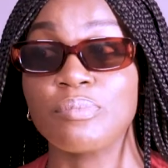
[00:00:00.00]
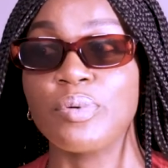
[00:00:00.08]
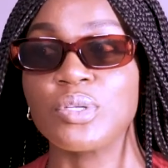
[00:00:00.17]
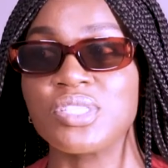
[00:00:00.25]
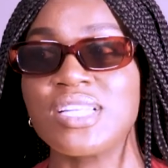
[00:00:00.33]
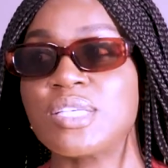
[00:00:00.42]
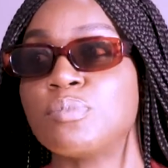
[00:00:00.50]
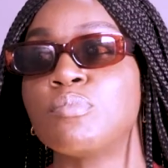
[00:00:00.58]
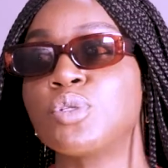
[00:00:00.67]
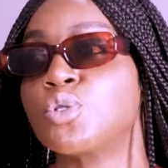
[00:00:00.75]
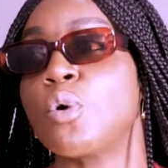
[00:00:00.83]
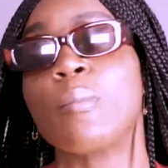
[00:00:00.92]
But there's
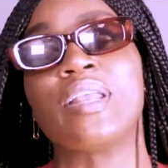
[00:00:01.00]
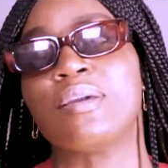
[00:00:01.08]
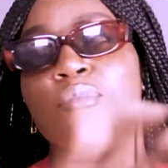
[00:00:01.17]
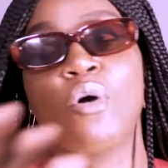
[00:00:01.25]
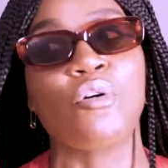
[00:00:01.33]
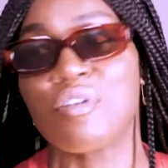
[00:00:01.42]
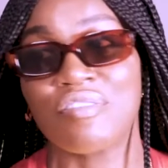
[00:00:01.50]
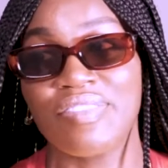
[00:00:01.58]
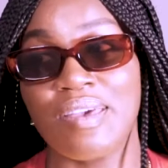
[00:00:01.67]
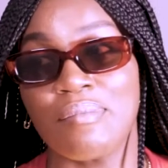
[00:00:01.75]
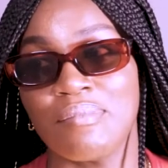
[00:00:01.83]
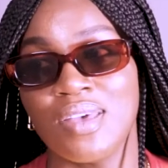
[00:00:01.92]
so many more
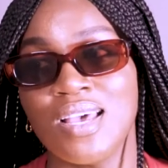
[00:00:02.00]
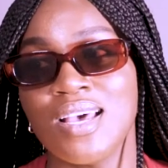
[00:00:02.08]
of them.